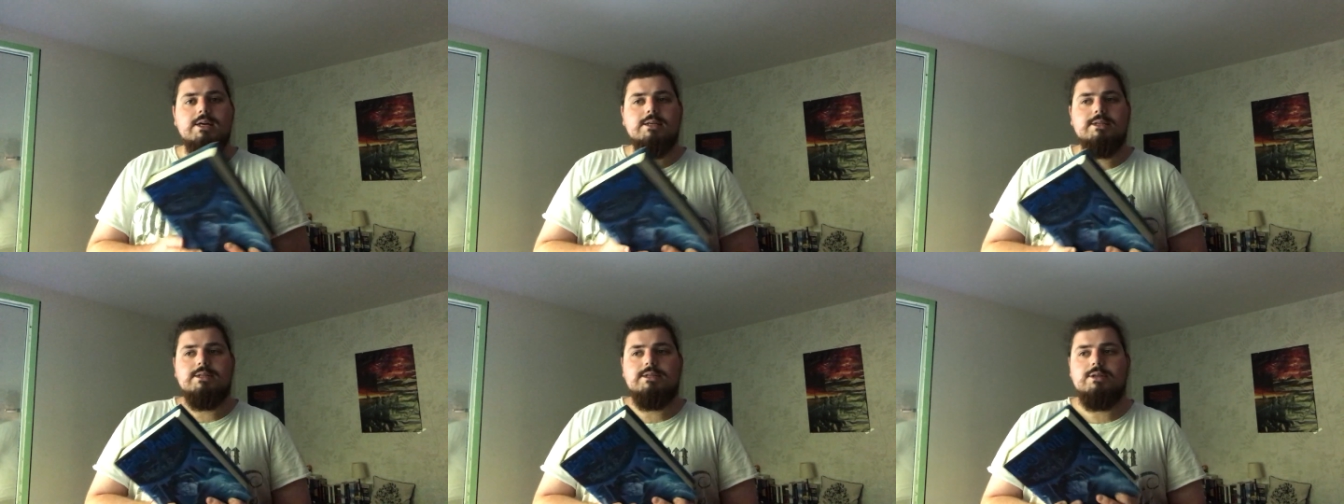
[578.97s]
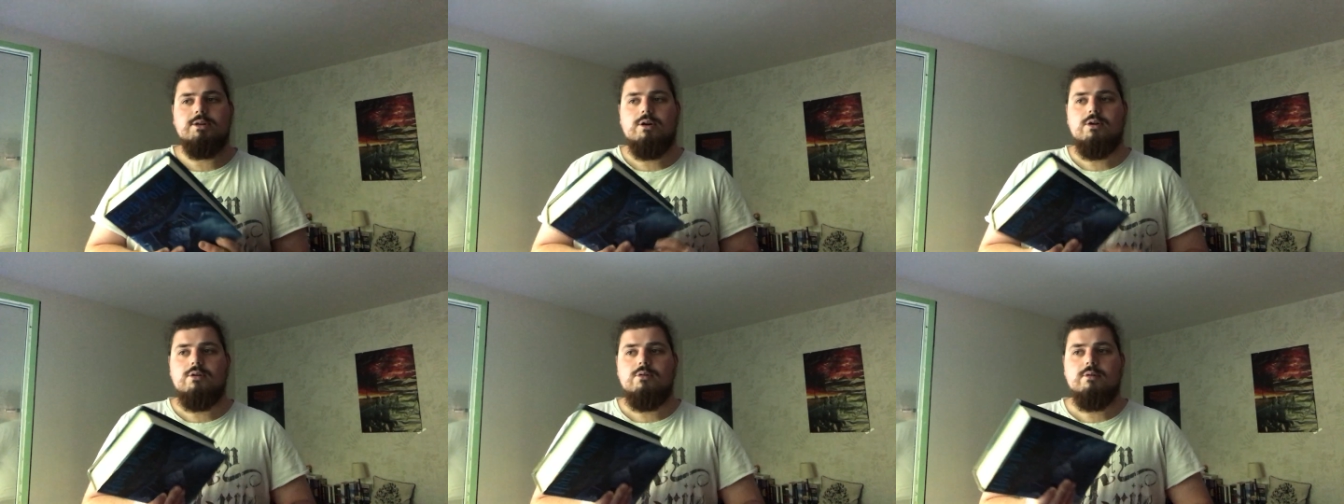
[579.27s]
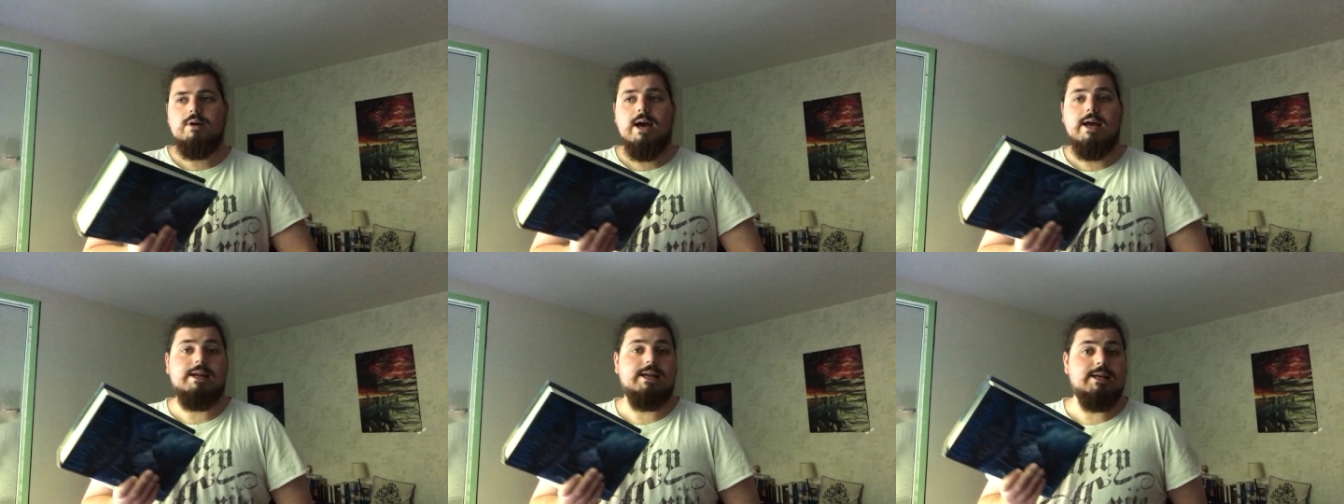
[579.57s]

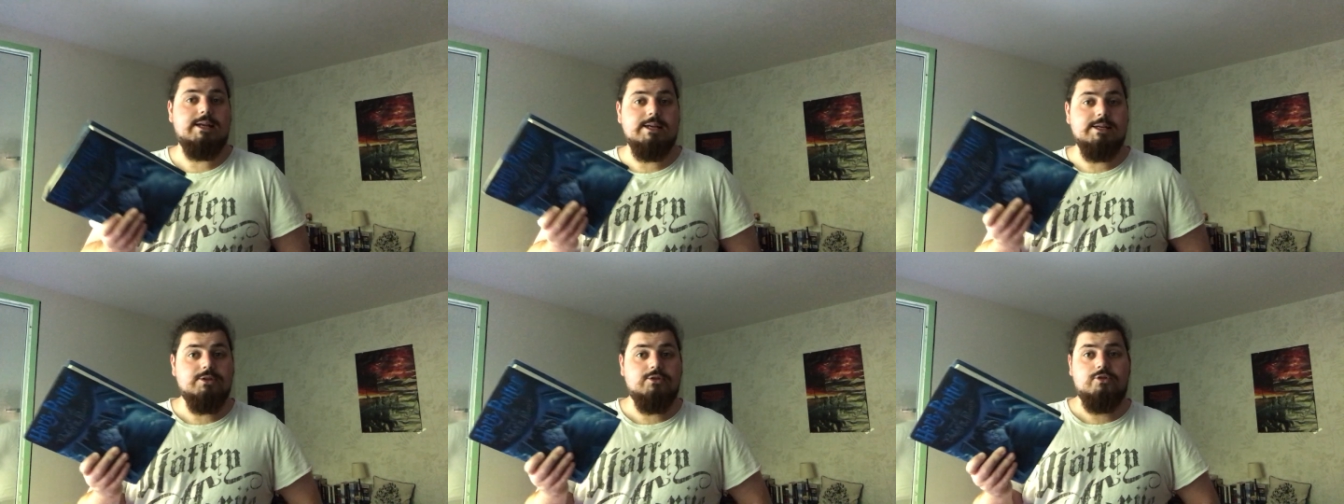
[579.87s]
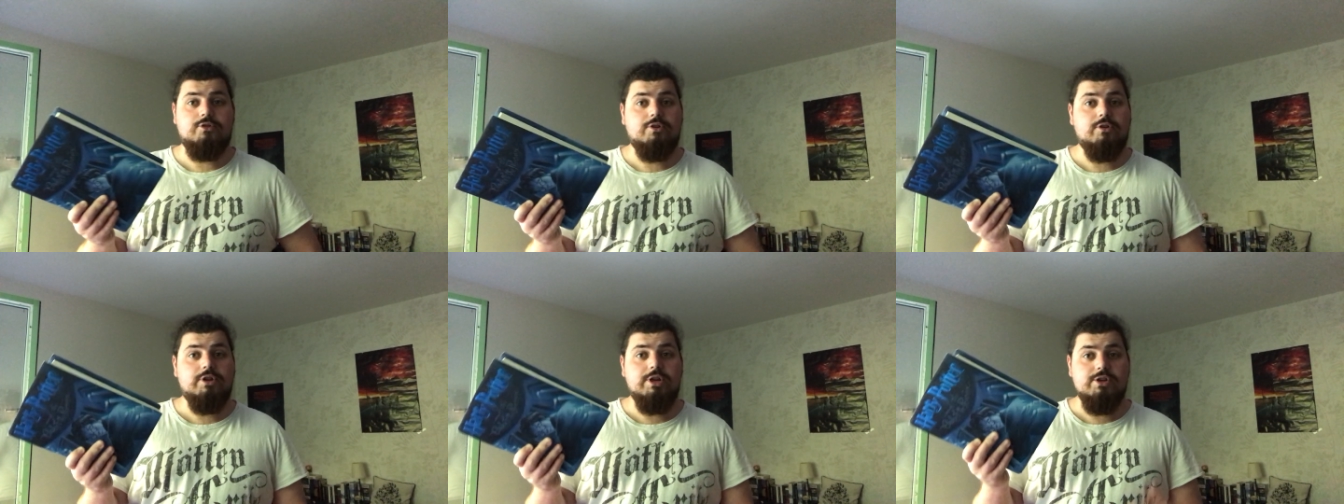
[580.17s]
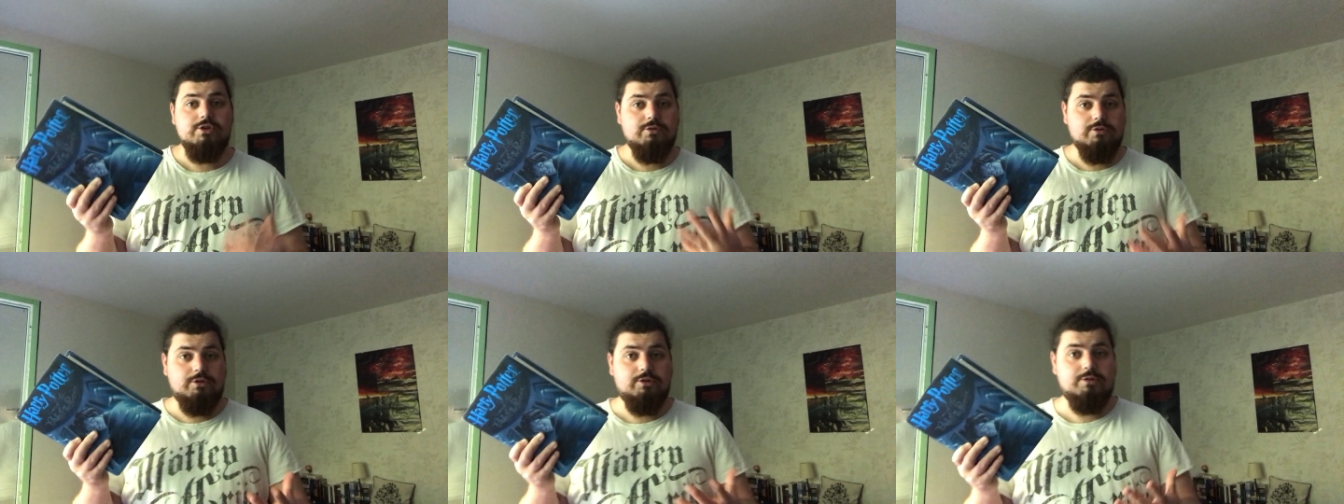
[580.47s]
So, and it
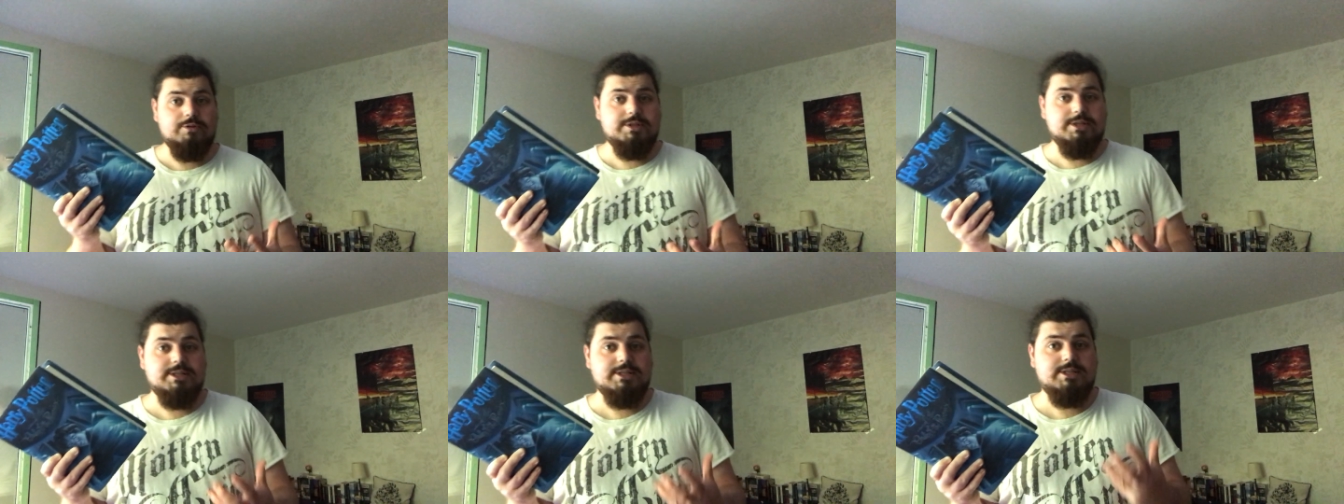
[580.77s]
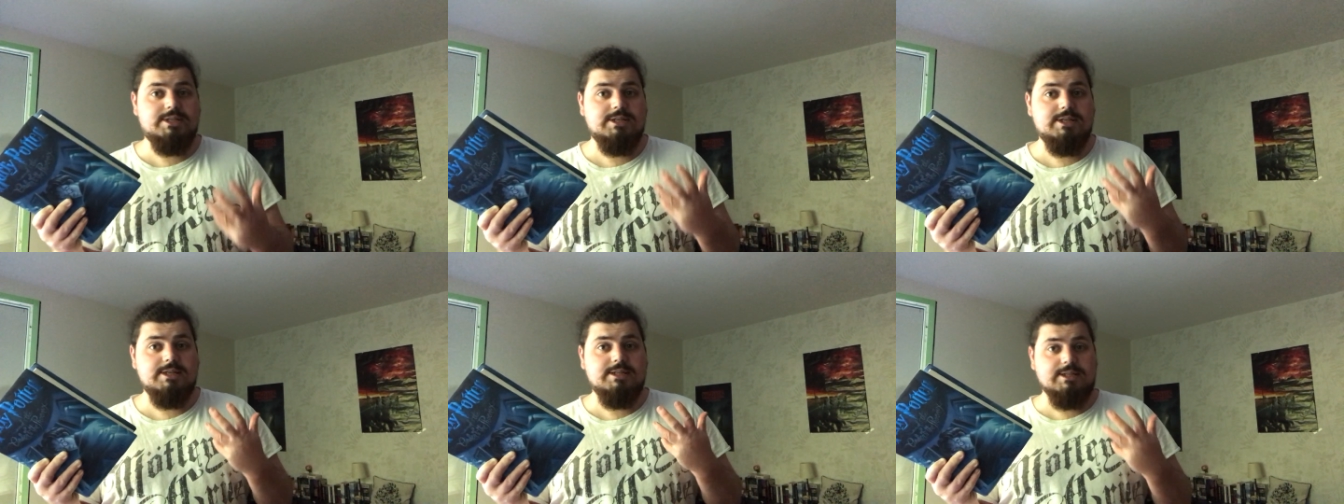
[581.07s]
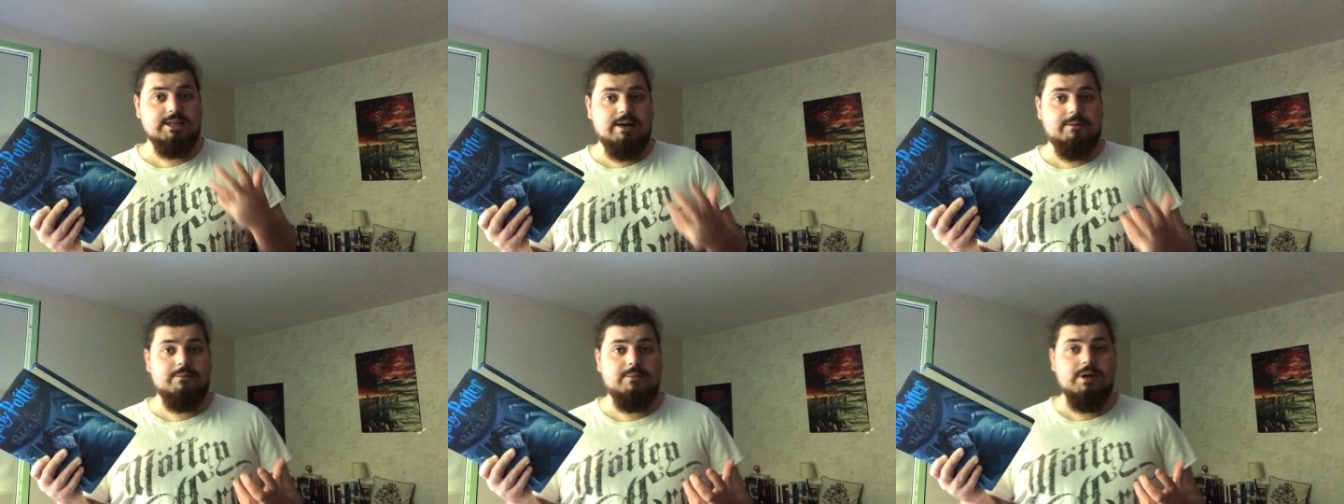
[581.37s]
introduces
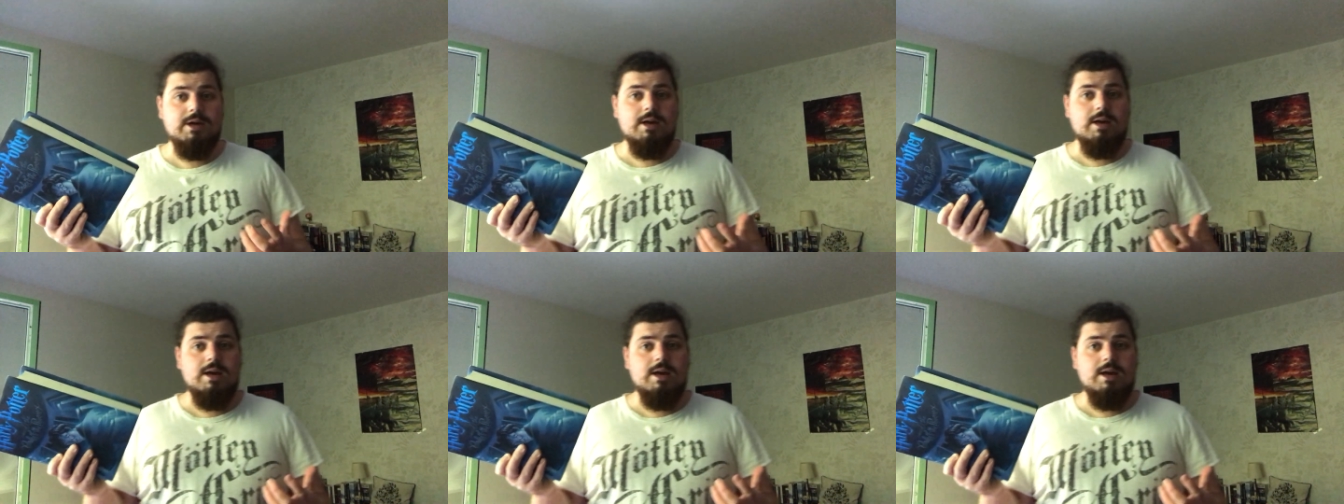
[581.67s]
some